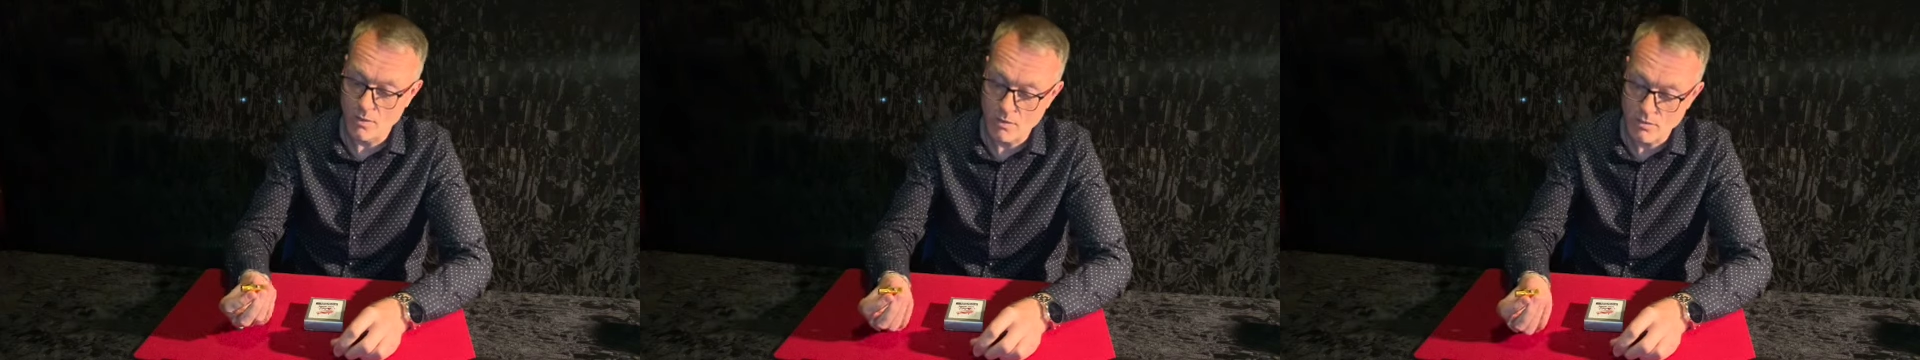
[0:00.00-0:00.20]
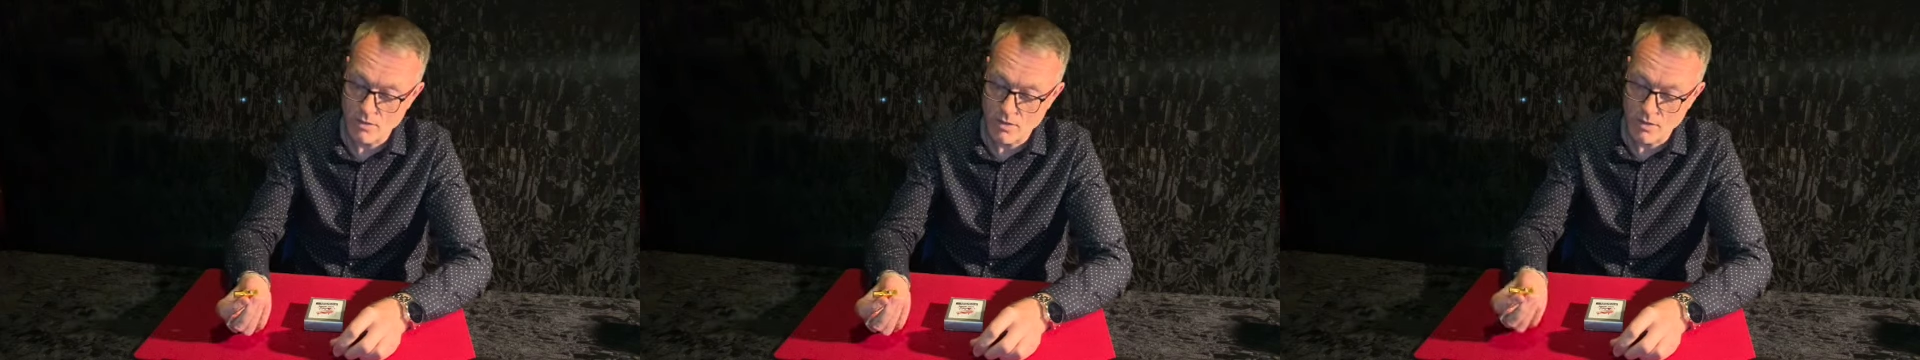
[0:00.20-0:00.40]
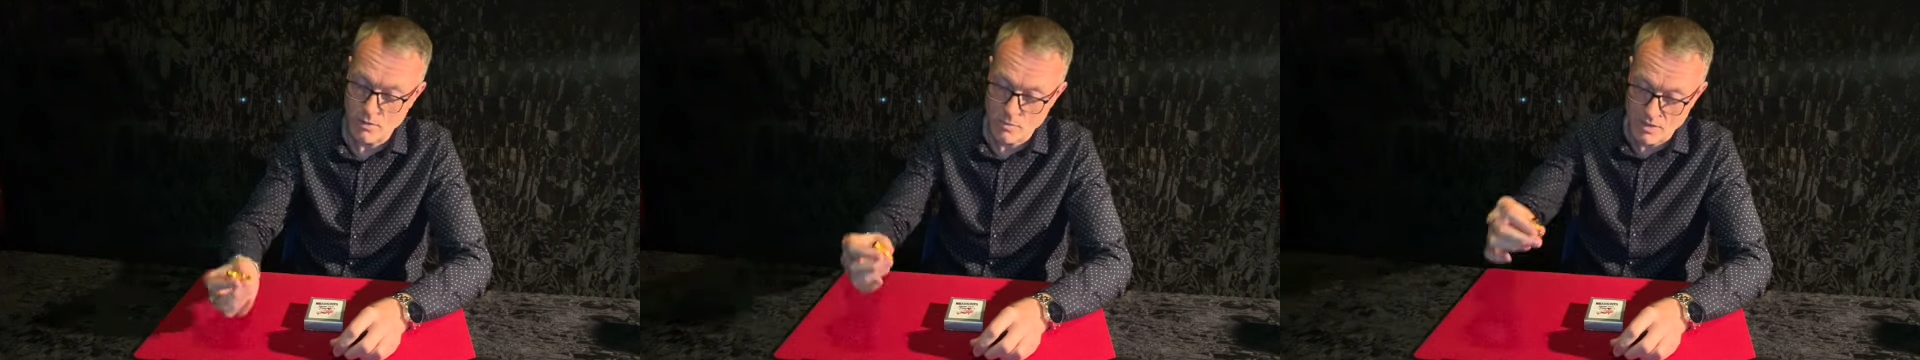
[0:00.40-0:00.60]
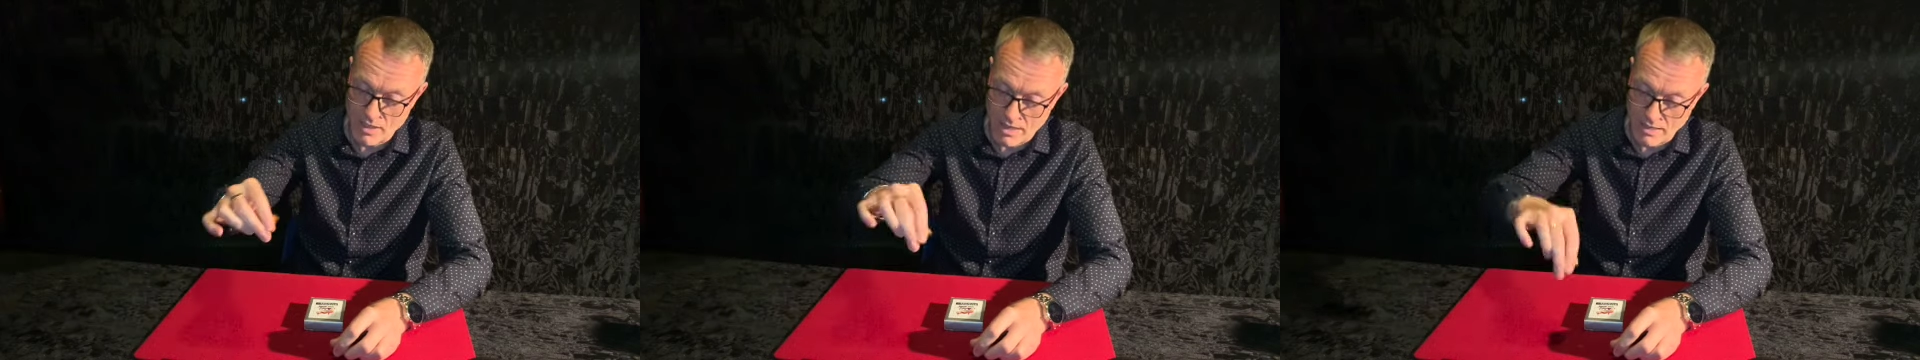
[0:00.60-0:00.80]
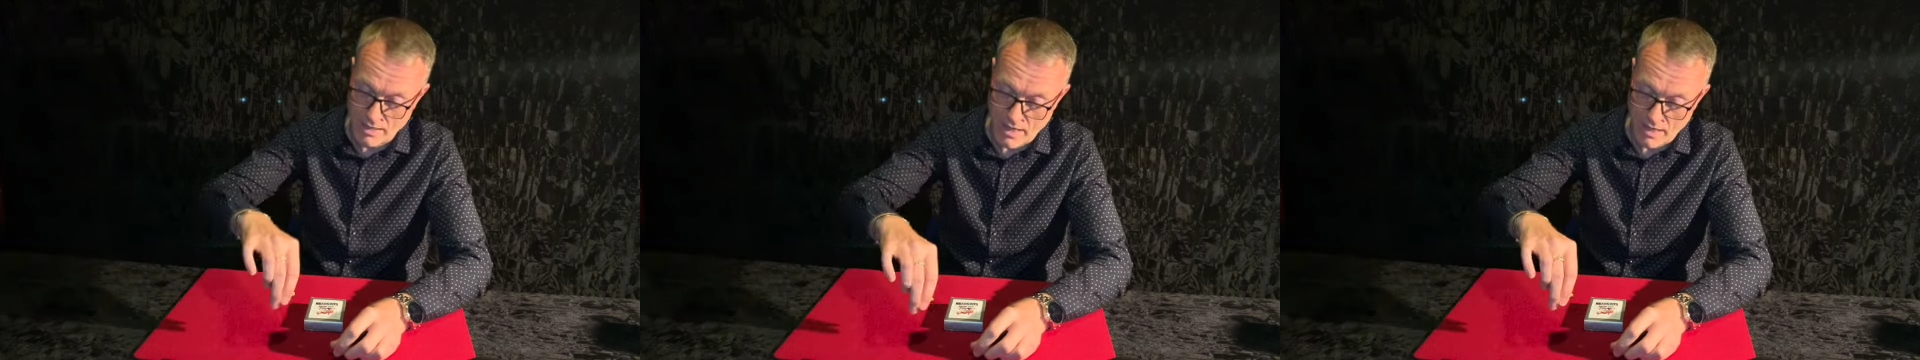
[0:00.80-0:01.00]
you turn it
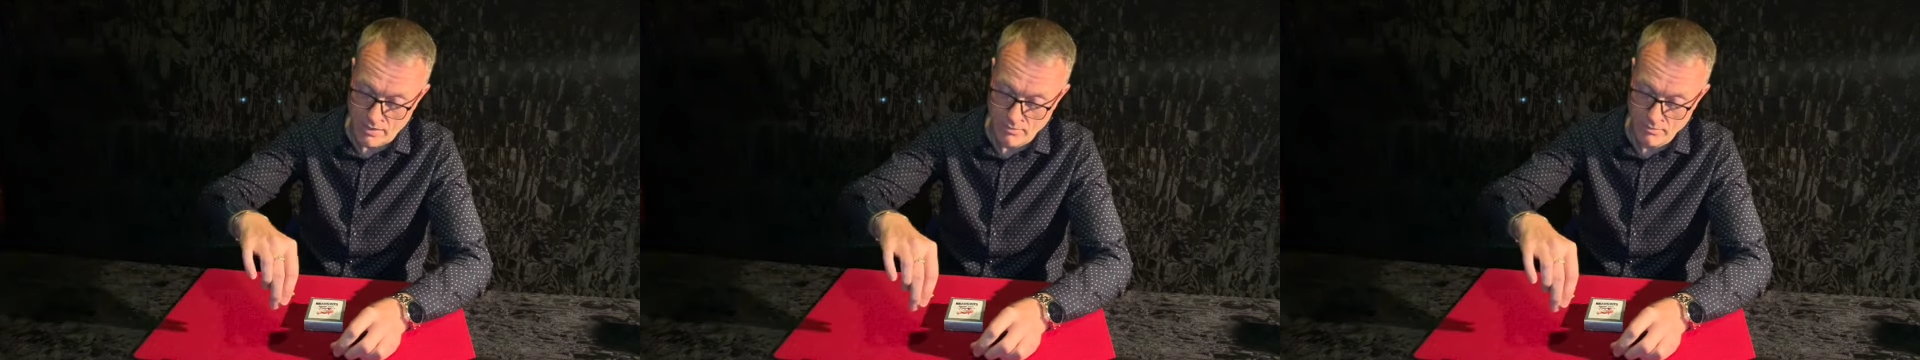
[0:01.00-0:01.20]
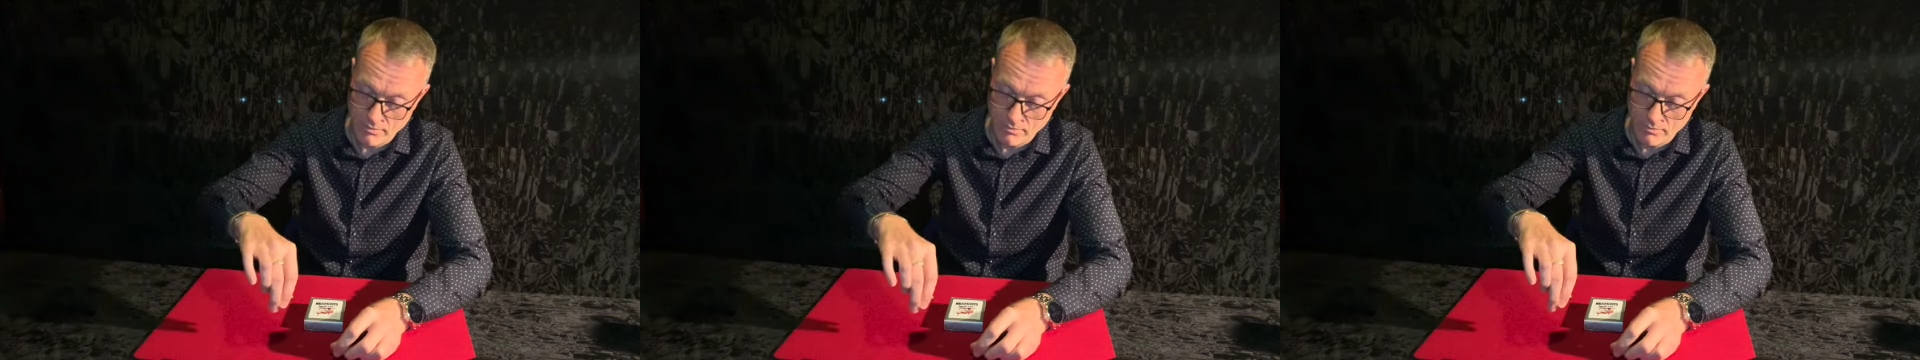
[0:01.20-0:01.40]
upside down,